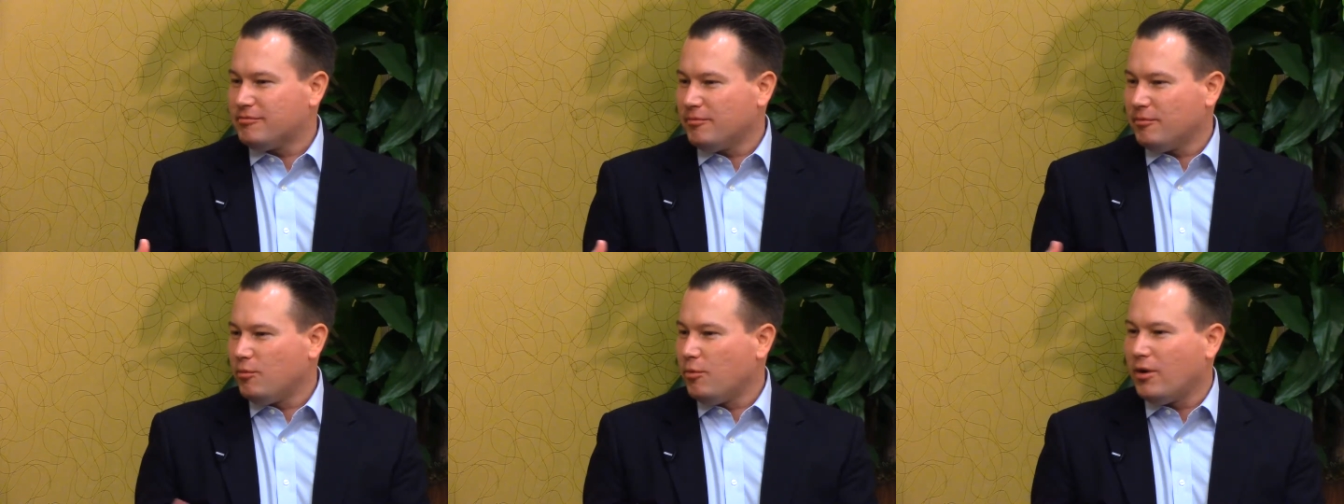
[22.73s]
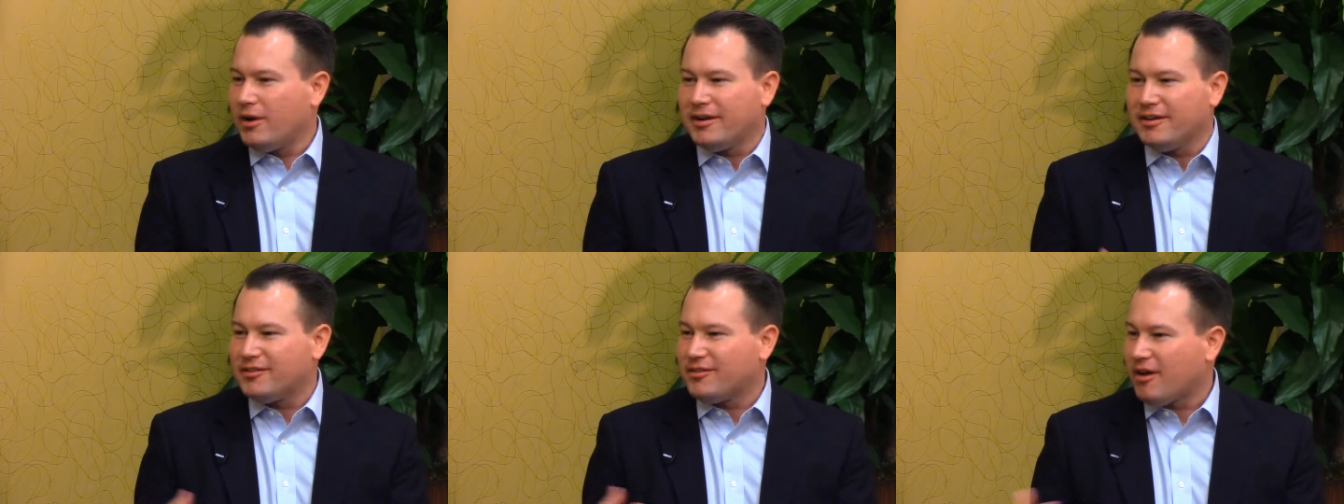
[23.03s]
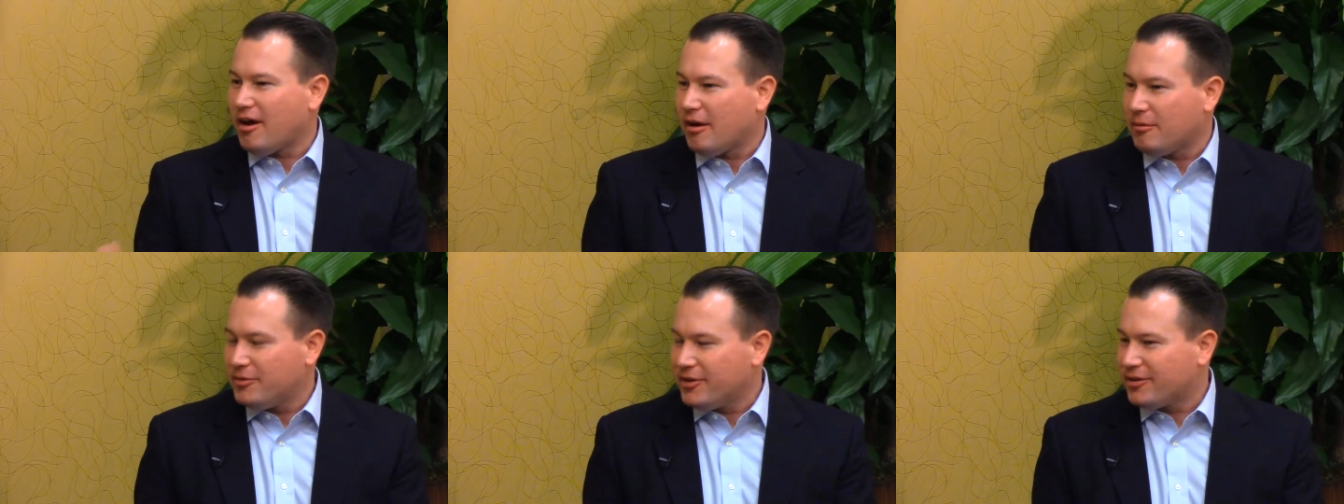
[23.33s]
what is
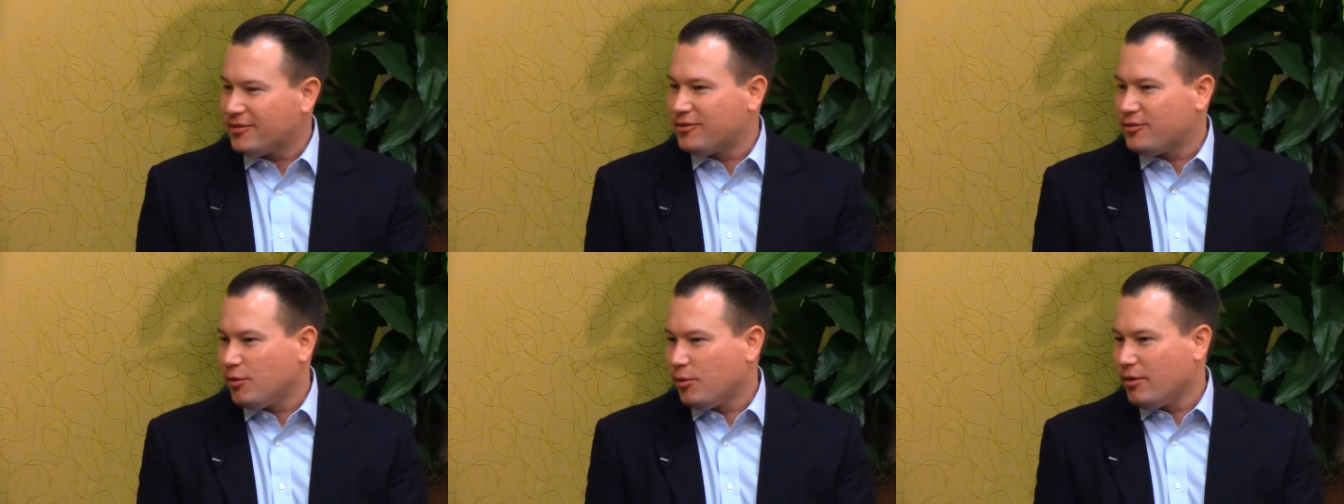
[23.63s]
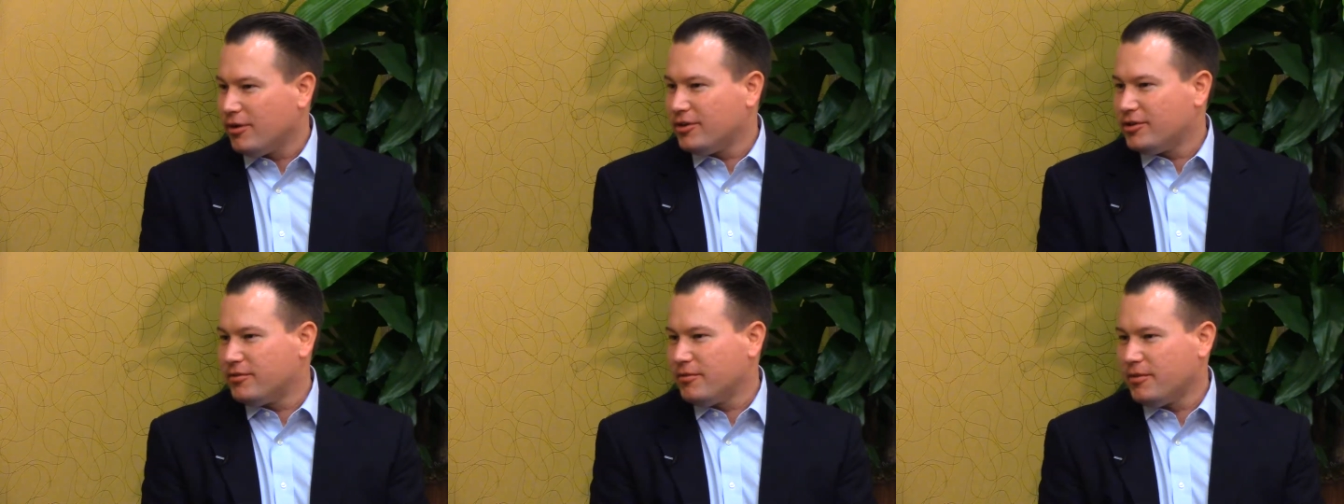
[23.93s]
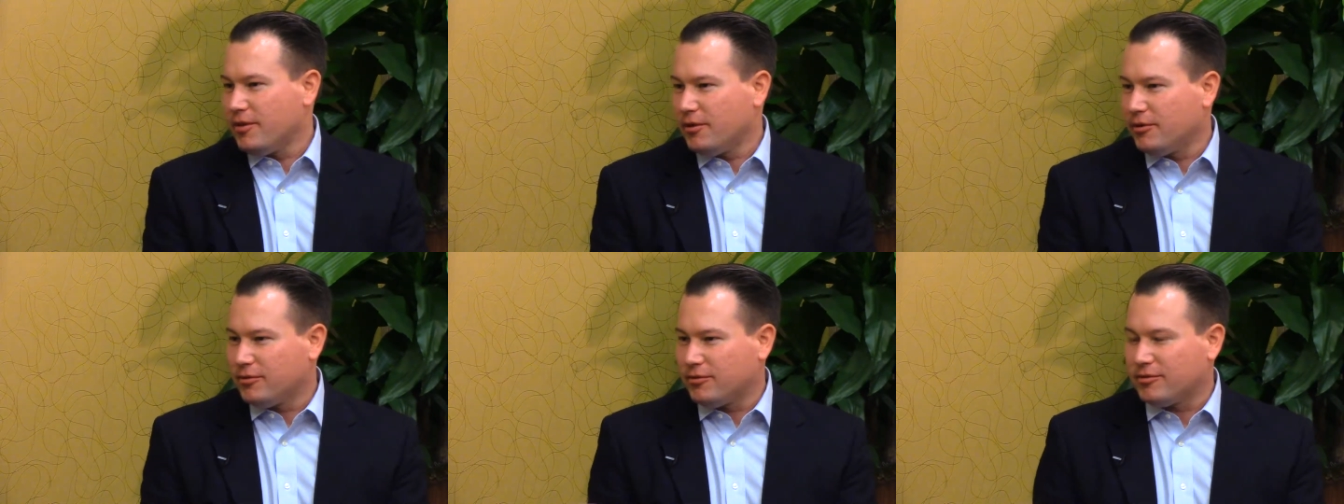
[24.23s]
object storage for
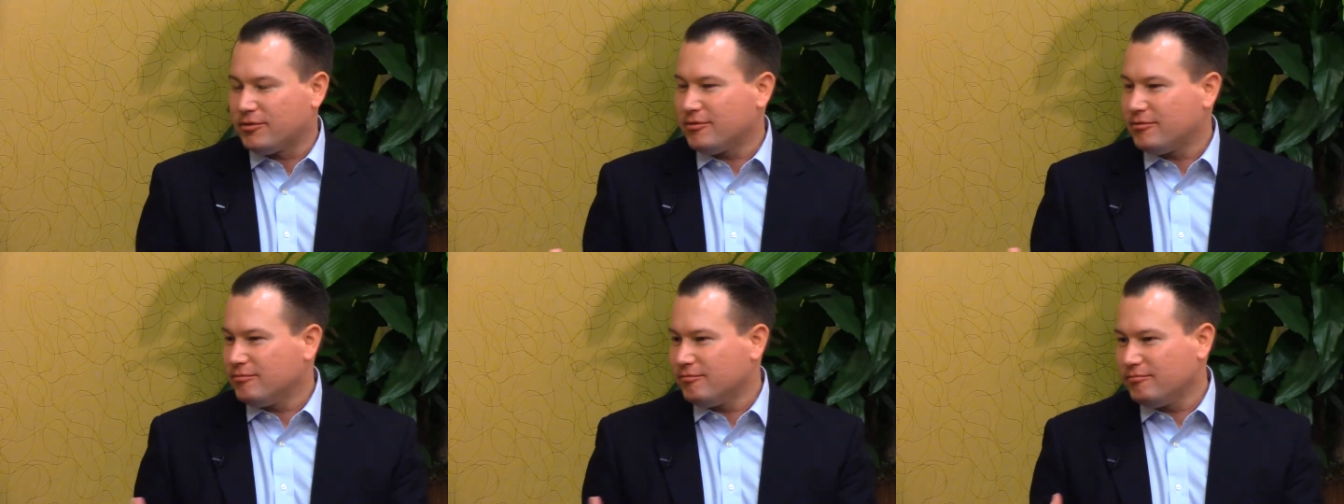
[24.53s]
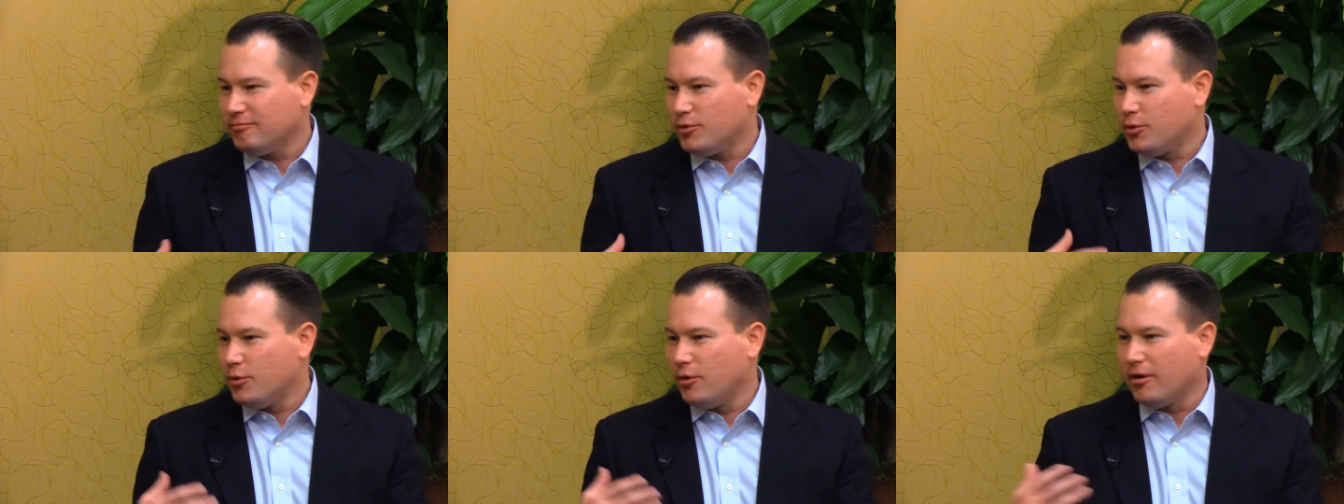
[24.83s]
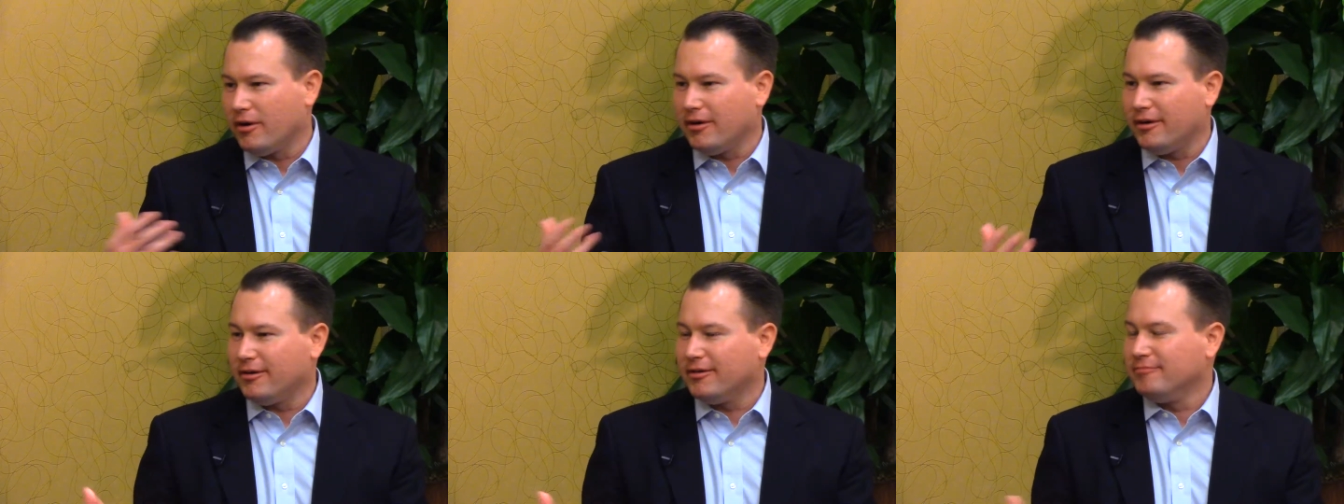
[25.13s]
those who
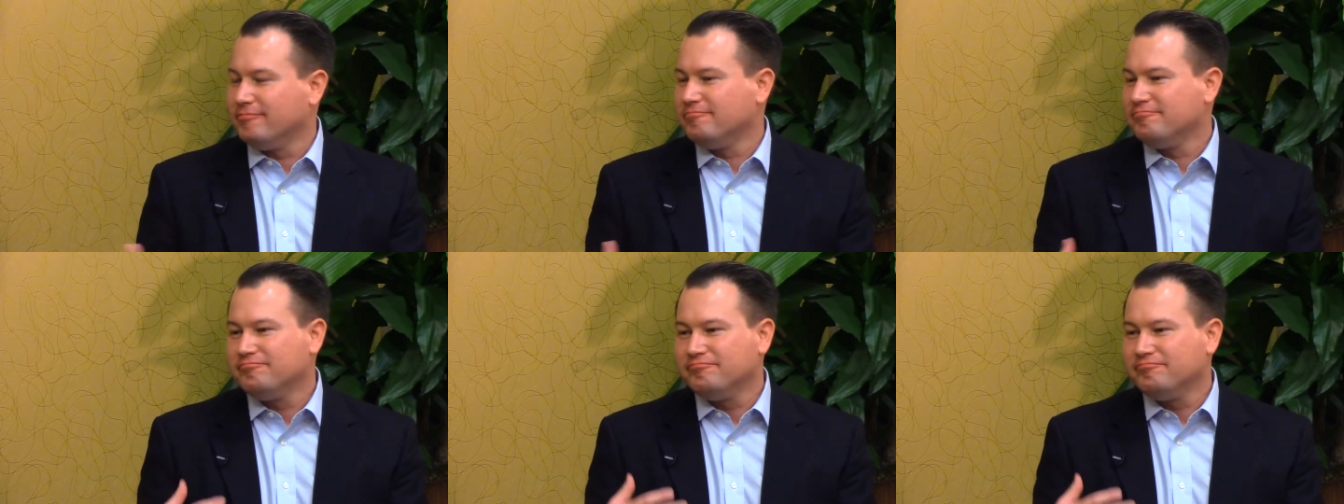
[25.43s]
are,